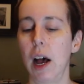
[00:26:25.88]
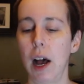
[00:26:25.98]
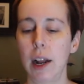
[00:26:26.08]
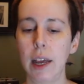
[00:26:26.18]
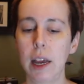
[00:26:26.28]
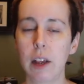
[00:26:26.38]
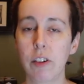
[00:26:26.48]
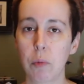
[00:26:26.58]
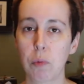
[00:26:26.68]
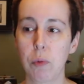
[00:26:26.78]
Honey
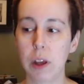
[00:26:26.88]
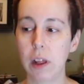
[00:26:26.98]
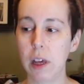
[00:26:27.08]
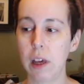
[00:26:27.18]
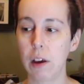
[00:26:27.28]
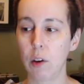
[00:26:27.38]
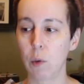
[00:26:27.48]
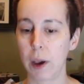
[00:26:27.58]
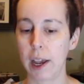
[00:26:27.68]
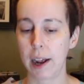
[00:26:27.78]
is a really
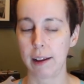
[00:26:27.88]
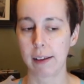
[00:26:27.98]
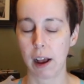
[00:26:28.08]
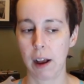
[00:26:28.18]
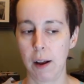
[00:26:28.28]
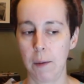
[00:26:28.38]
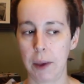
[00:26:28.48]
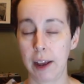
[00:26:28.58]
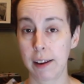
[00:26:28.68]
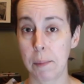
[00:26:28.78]
great, it has
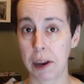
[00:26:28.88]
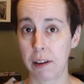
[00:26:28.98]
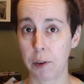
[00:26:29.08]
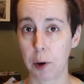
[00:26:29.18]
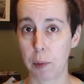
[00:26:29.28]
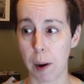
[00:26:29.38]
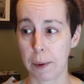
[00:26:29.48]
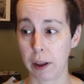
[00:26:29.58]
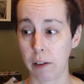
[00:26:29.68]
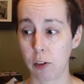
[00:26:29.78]
antibacterial
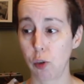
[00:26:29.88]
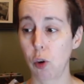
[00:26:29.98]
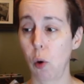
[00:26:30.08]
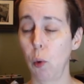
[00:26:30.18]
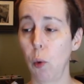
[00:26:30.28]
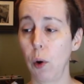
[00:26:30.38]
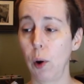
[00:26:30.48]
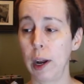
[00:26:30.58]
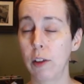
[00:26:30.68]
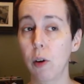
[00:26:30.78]
properties. So,
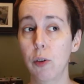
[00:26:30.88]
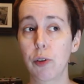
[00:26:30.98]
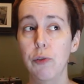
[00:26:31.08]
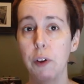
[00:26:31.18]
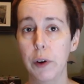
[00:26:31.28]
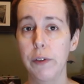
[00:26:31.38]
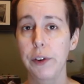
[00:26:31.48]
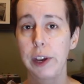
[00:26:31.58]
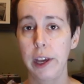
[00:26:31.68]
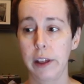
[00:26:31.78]
and it's also very,
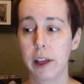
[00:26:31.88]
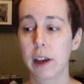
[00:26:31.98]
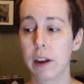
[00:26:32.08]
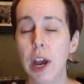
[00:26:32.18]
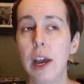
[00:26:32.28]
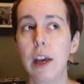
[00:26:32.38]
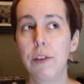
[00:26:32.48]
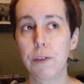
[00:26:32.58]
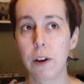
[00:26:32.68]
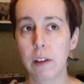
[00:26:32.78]
very healing.
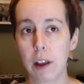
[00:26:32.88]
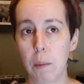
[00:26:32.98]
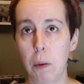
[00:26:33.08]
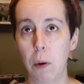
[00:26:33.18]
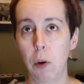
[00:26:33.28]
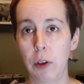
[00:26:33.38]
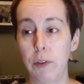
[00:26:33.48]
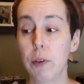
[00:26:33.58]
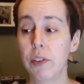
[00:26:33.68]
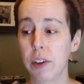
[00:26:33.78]
If, for example,
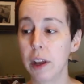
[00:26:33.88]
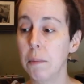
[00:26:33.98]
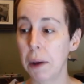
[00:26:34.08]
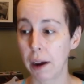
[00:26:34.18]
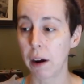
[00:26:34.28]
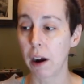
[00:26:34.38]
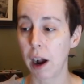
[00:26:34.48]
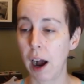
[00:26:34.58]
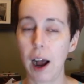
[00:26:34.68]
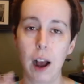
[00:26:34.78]
if you're a skin
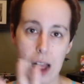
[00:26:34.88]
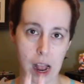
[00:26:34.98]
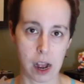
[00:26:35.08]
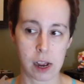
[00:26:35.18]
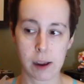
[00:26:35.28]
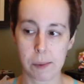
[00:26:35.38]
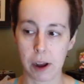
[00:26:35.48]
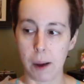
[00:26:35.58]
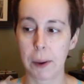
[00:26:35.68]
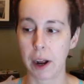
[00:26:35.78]
picker, I am
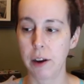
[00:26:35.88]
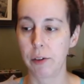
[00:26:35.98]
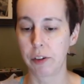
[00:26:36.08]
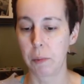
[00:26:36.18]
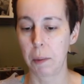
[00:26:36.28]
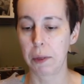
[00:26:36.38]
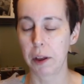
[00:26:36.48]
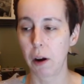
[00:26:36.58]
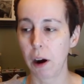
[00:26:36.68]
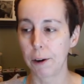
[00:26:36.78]
not, but I know some people
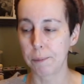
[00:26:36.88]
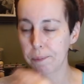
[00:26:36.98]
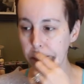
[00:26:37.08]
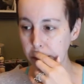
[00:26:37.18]
that are.